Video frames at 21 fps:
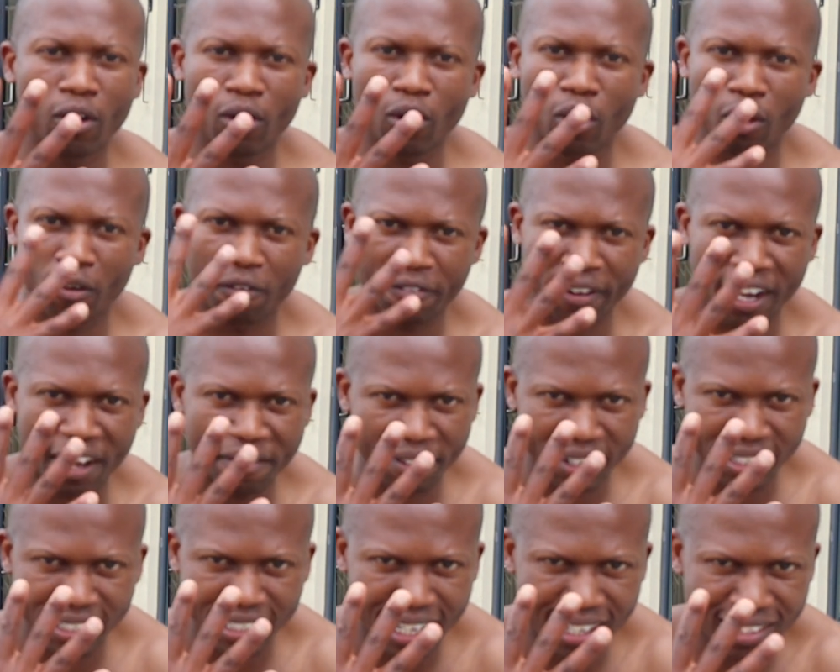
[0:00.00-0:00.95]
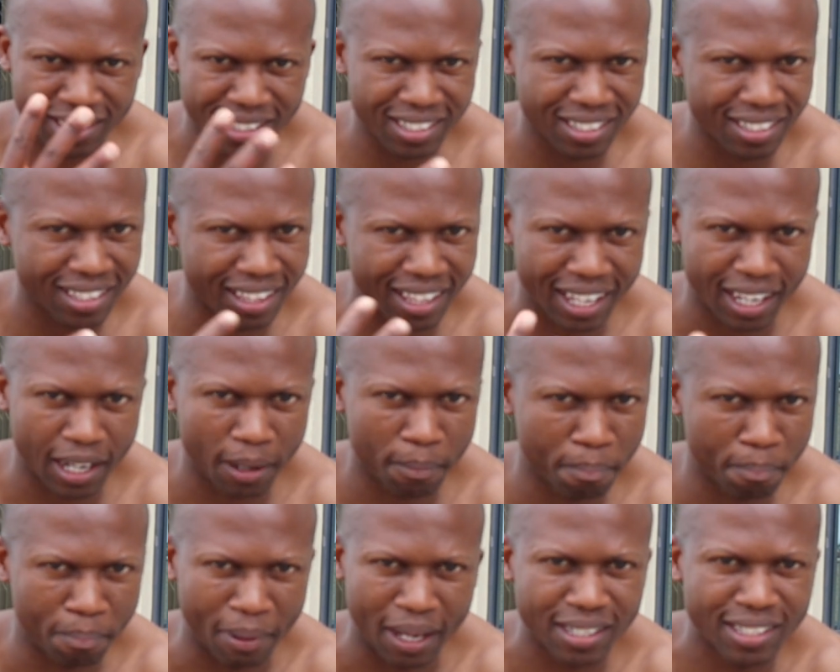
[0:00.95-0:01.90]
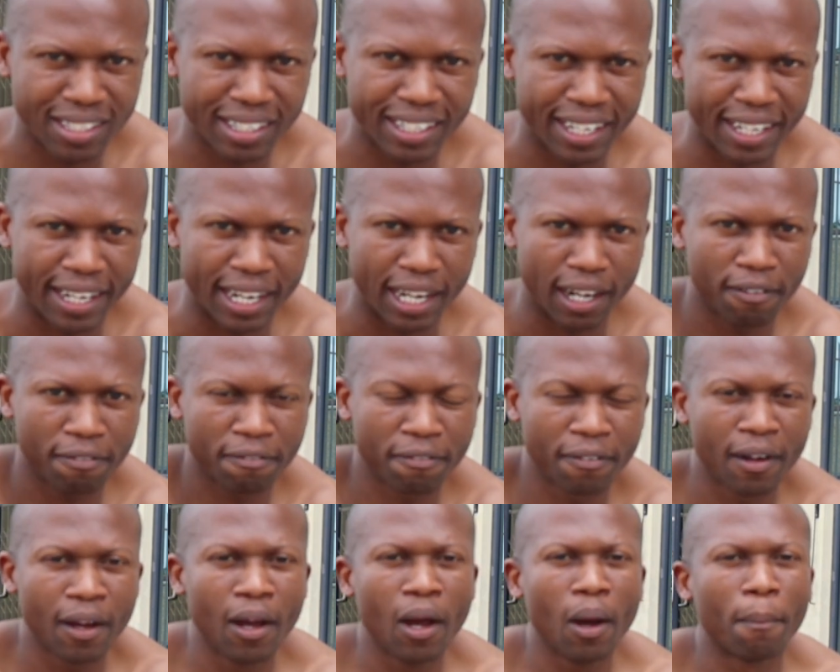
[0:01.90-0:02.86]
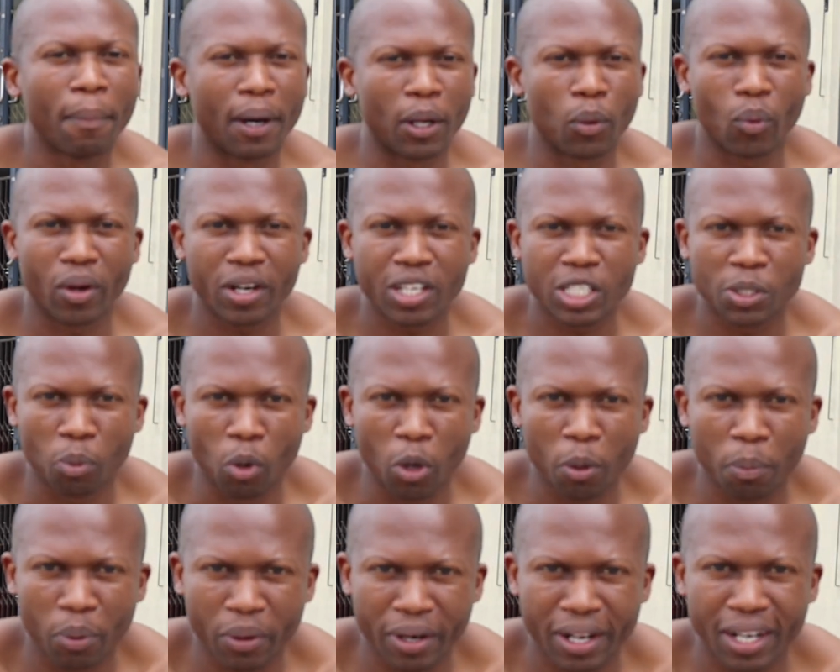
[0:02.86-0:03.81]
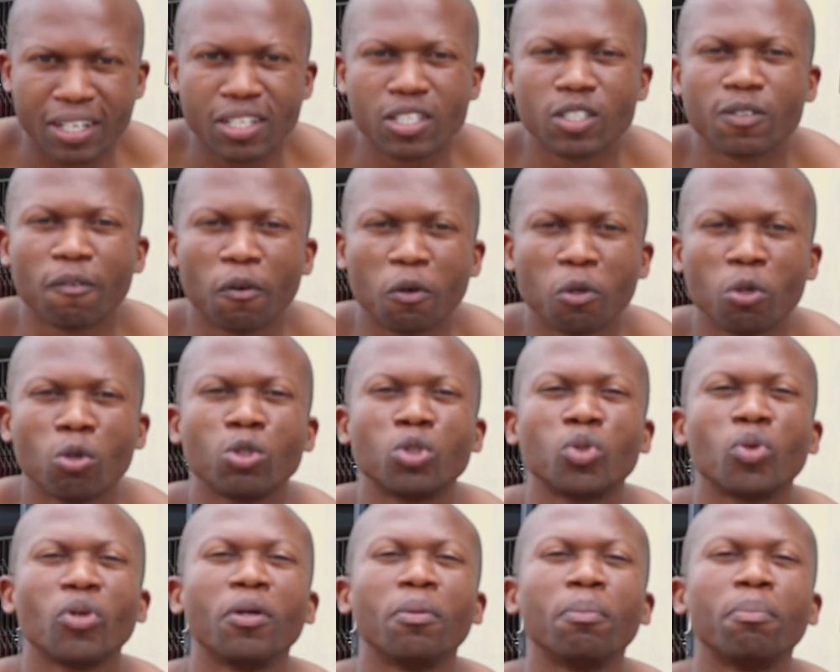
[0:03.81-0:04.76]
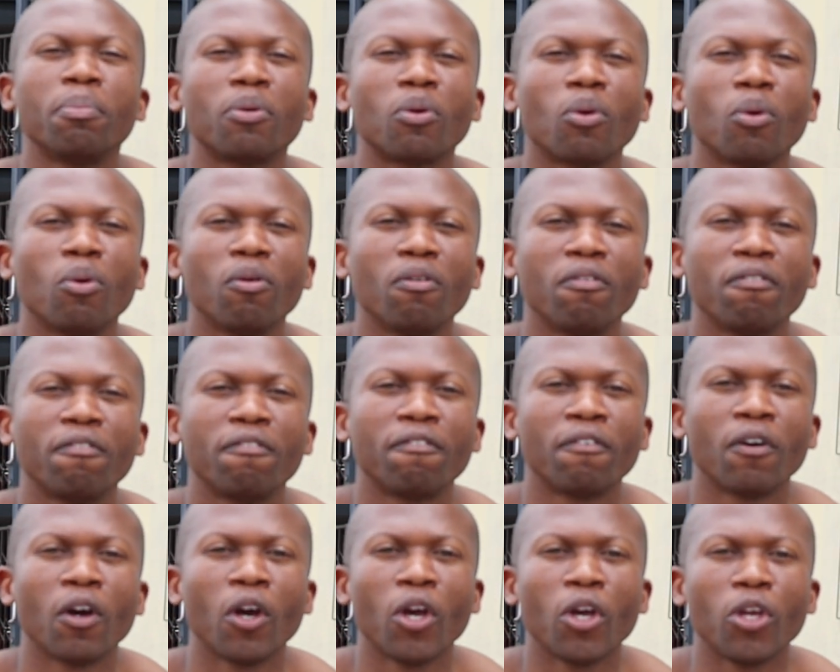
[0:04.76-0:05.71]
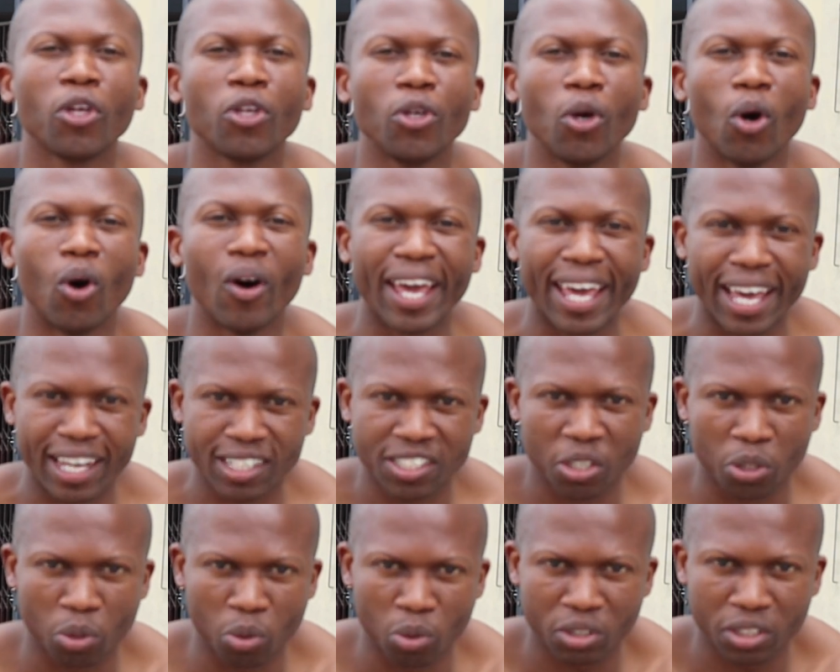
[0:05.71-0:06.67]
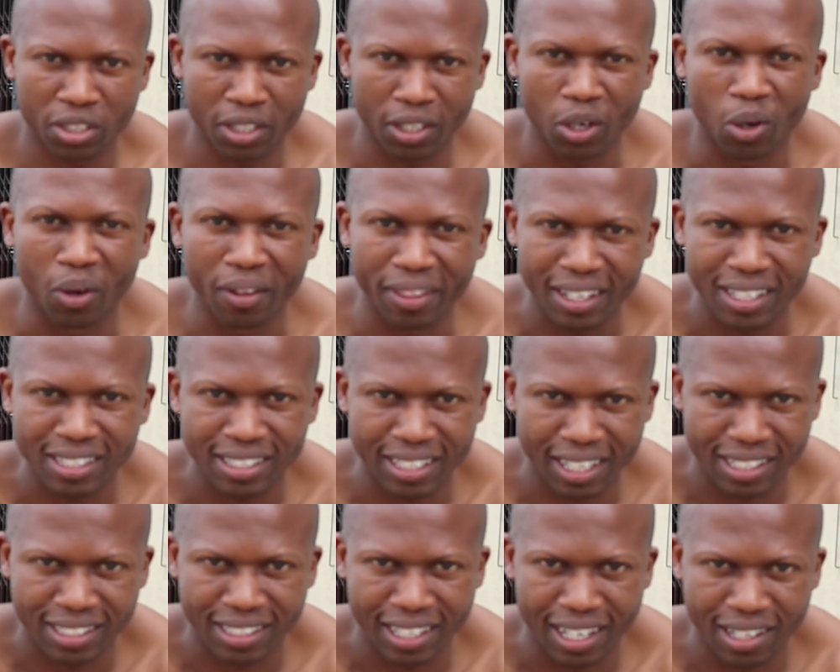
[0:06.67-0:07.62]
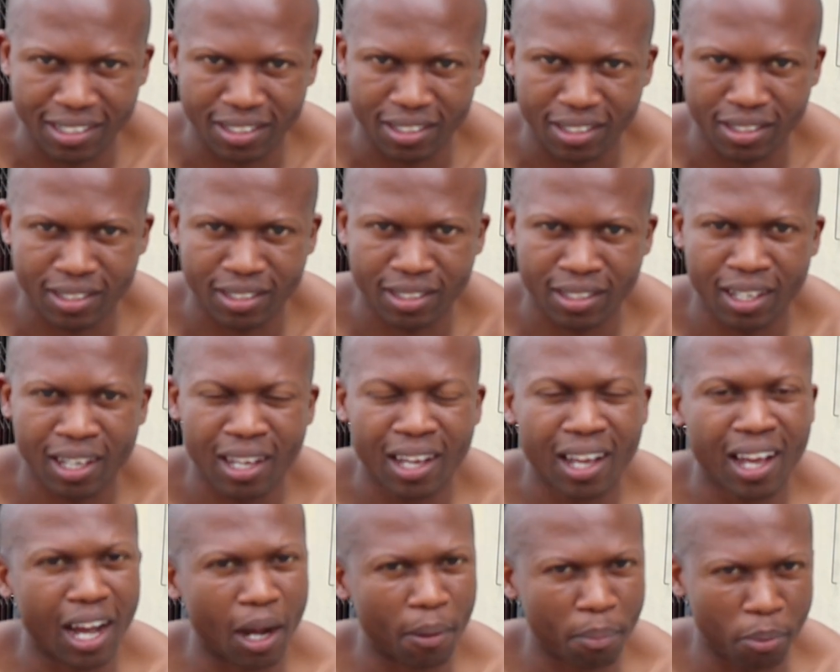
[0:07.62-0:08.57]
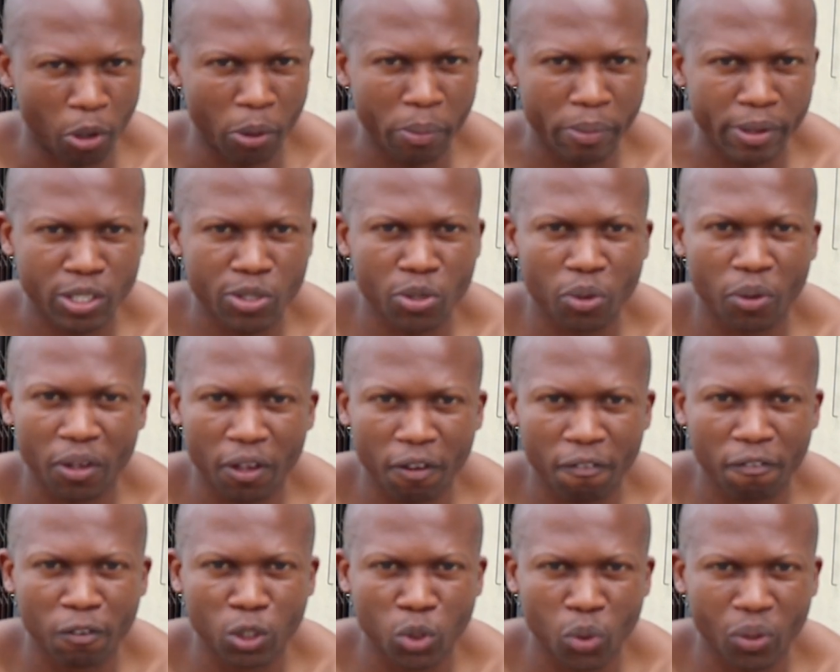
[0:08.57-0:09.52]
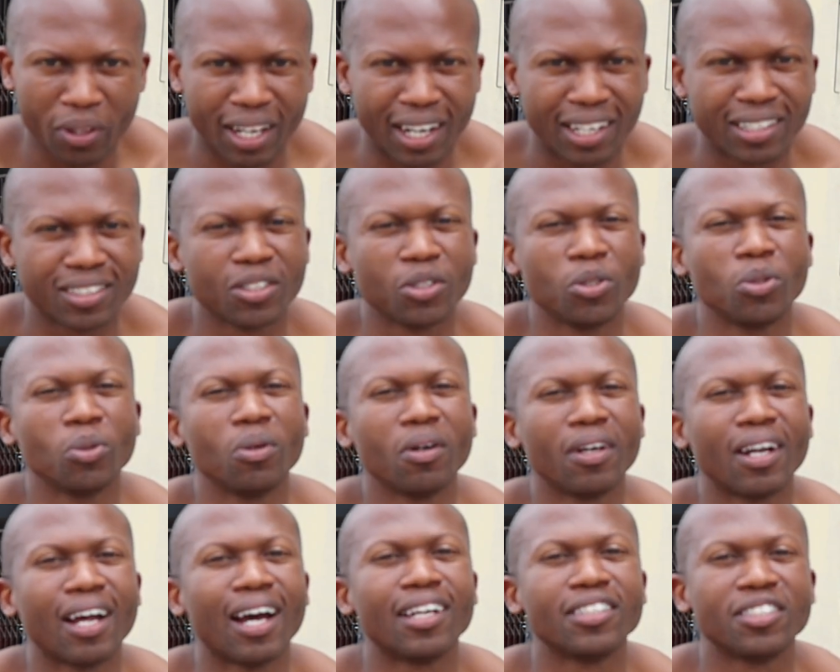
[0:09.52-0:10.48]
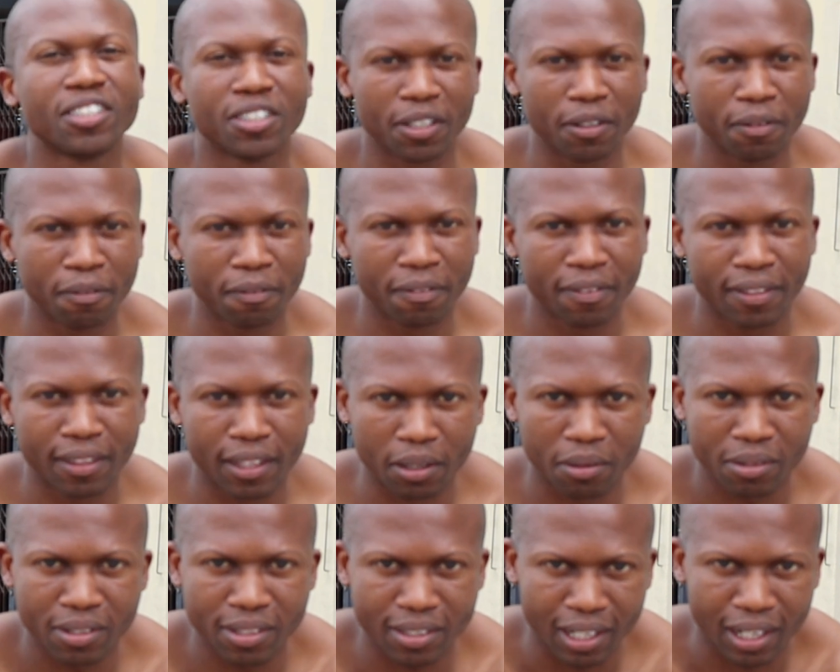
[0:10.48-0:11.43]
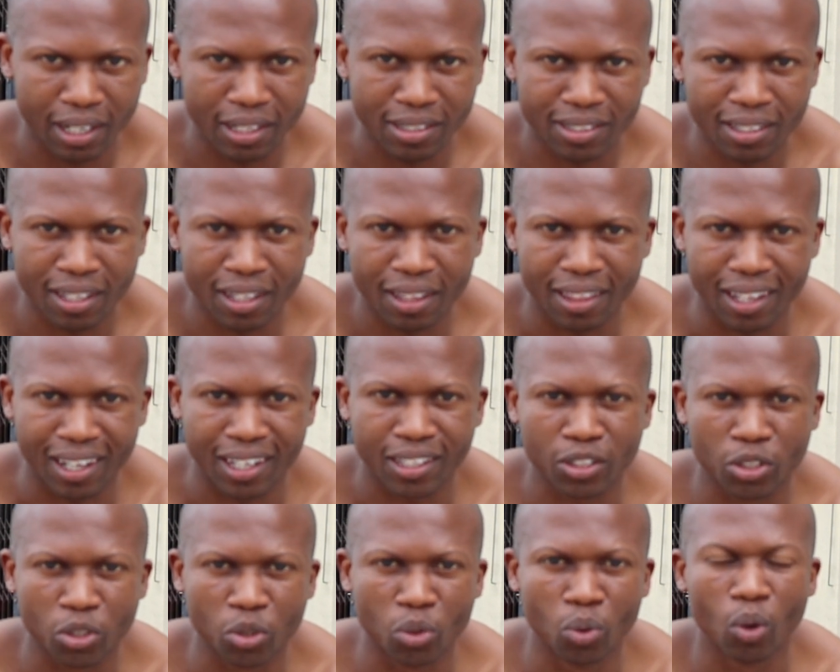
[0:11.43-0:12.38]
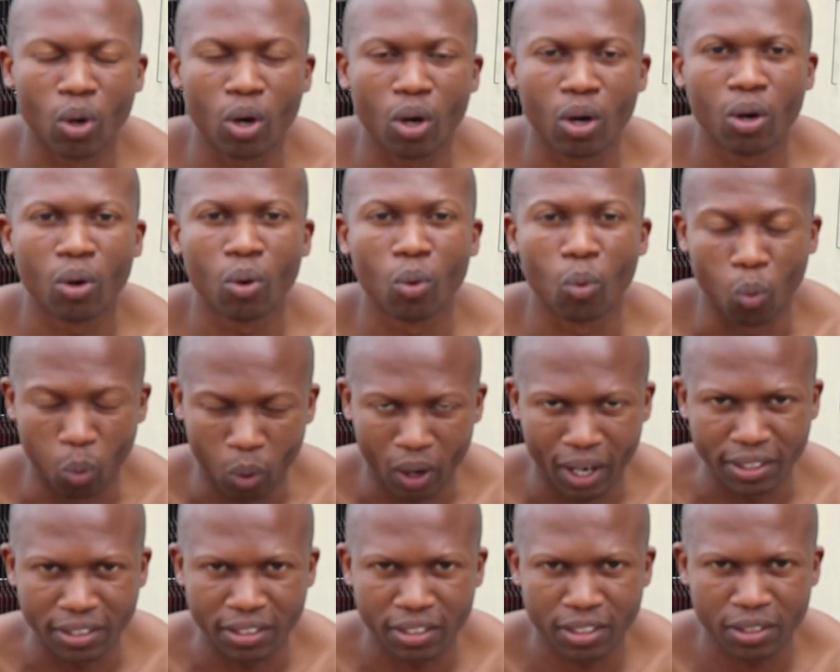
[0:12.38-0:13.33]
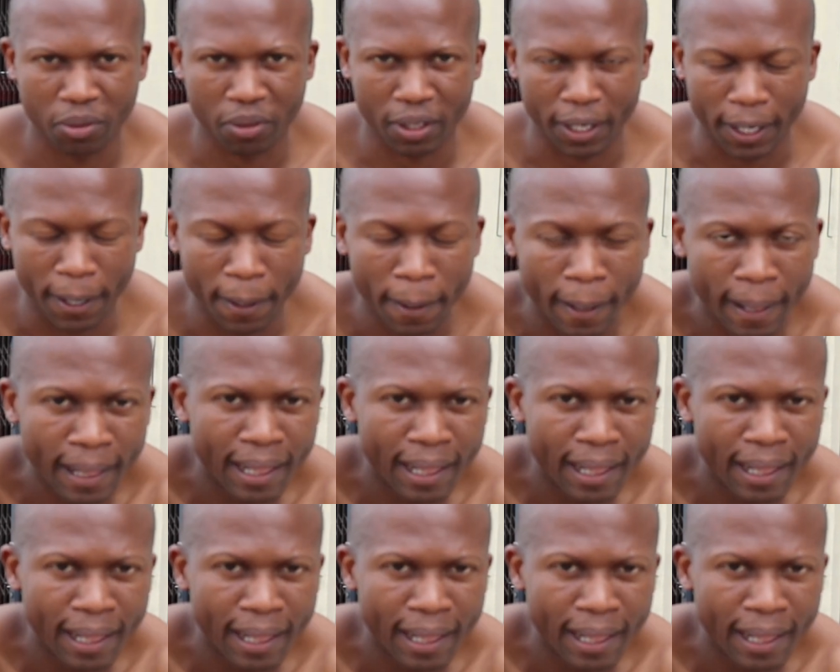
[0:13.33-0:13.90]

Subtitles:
or 5 exercises, they are basically enough, but what is more important is for you to improve your execution on these exercises. I promise you, if you do that, you're gonna achieve the results that you want. Okay,